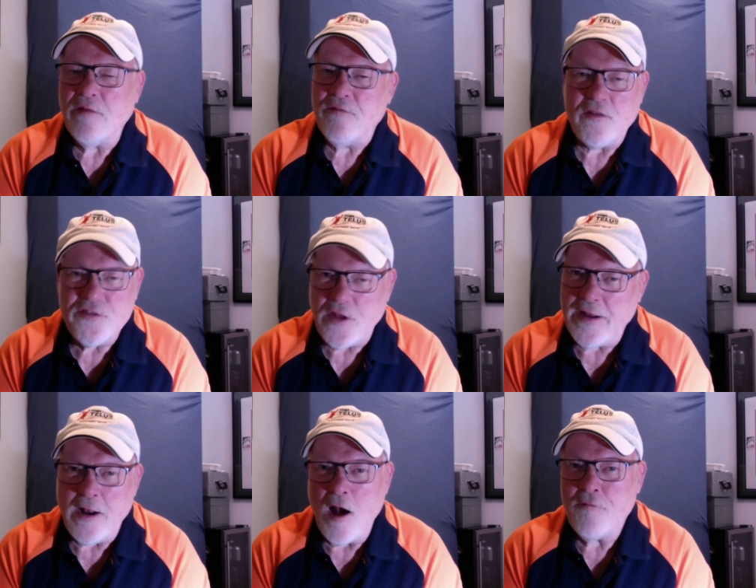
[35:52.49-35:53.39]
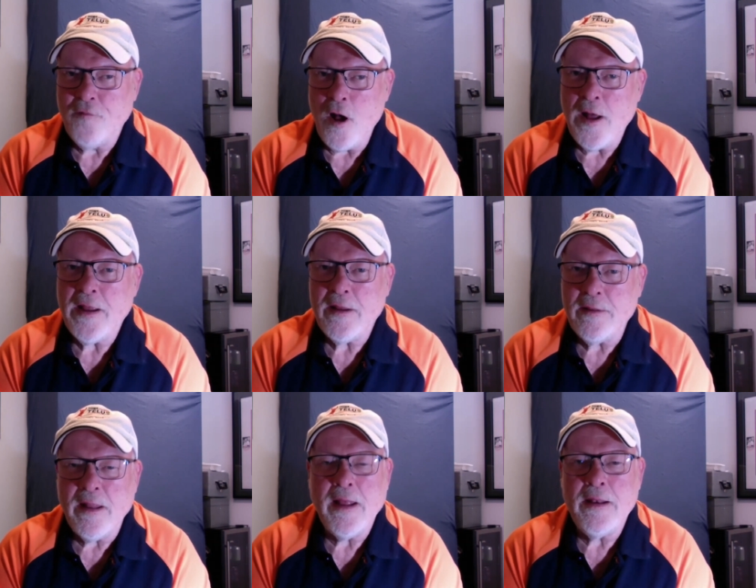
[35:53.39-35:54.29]
If they sign off on it,
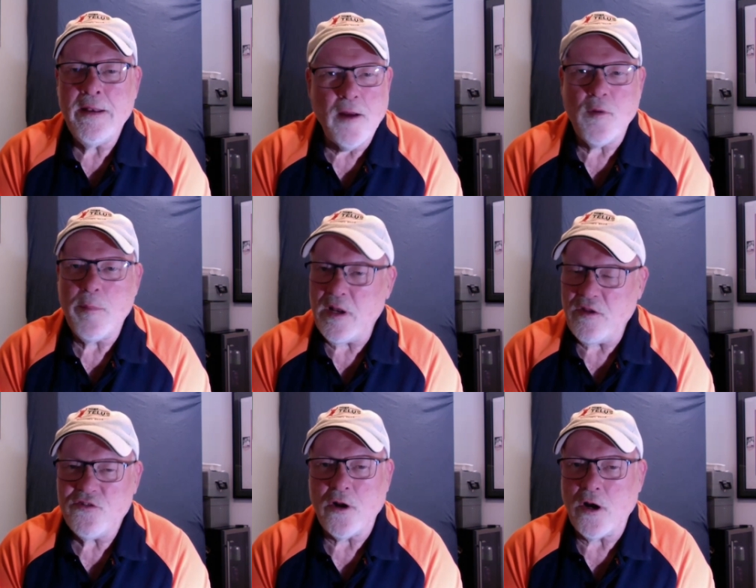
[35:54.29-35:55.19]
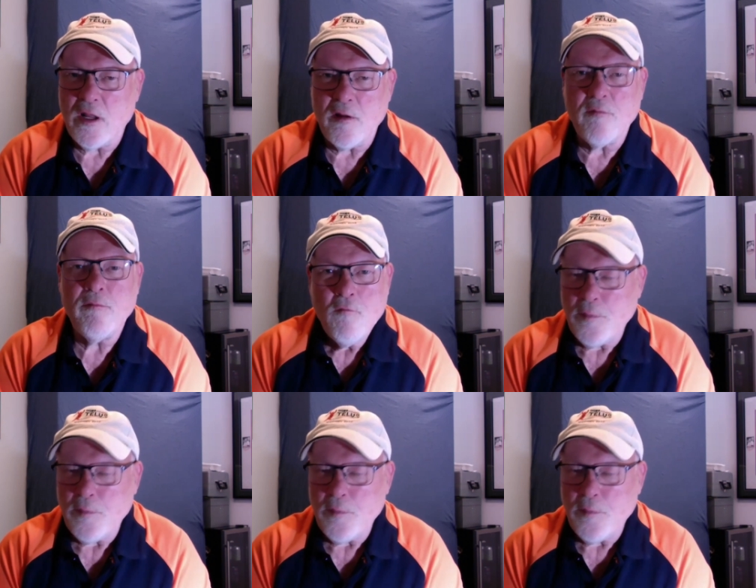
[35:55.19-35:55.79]
then everybody's starting